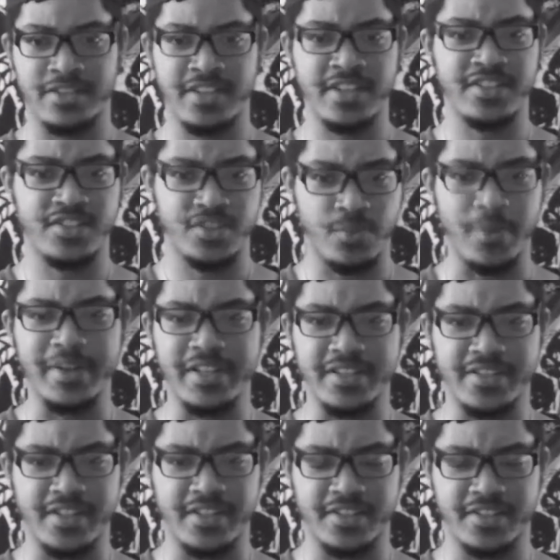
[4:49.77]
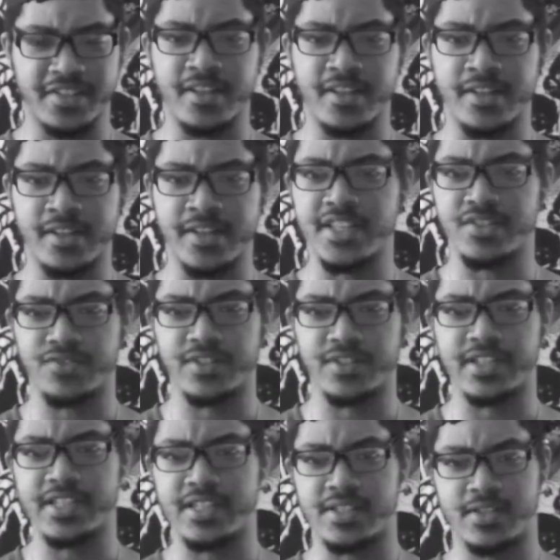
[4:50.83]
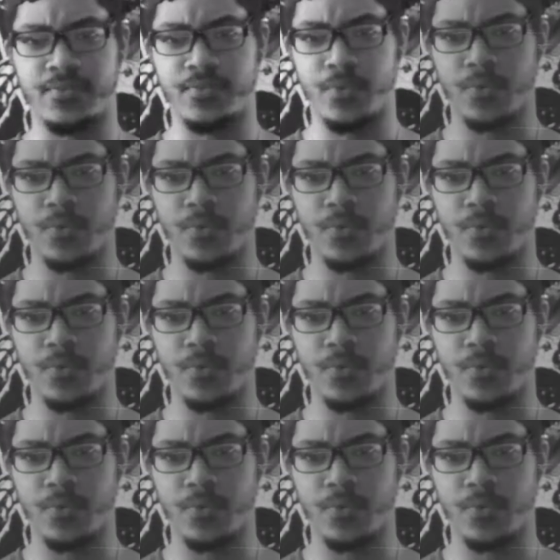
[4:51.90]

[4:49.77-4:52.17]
since 2016, he's released